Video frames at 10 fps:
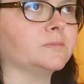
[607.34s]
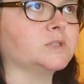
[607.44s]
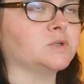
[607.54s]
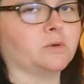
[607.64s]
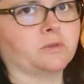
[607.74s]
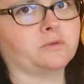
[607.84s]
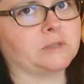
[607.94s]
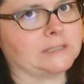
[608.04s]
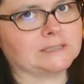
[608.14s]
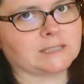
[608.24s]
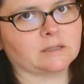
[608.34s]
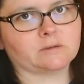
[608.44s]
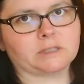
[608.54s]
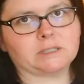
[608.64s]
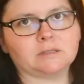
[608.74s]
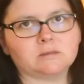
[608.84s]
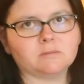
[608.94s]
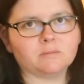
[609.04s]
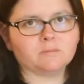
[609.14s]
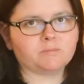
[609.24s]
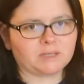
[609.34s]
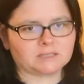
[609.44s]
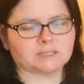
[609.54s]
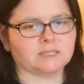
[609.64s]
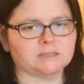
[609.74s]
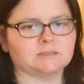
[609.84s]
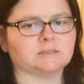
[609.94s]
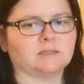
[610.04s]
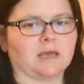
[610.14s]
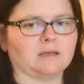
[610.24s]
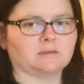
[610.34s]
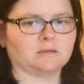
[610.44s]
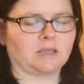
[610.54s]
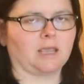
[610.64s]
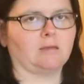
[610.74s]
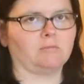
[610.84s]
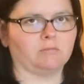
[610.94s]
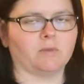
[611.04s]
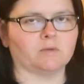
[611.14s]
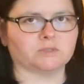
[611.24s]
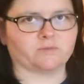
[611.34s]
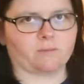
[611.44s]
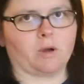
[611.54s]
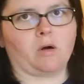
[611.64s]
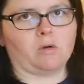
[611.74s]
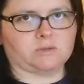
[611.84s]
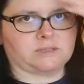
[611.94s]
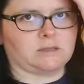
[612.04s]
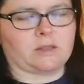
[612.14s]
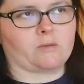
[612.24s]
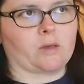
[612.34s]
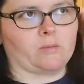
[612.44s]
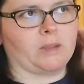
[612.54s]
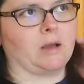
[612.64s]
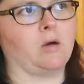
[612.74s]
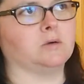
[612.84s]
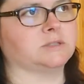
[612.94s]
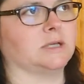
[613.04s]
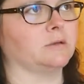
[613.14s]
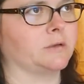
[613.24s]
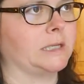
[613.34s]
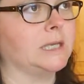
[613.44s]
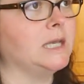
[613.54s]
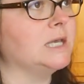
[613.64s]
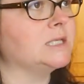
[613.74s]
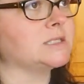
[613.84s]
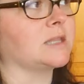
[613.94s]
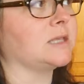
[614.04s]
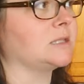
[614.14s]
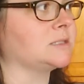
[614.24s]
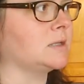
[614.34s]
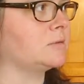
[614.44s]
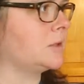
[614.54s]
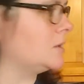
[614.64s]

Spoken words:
2 or 3 celery pieces that was from a whole that way it would be a whole celery. So I think the celery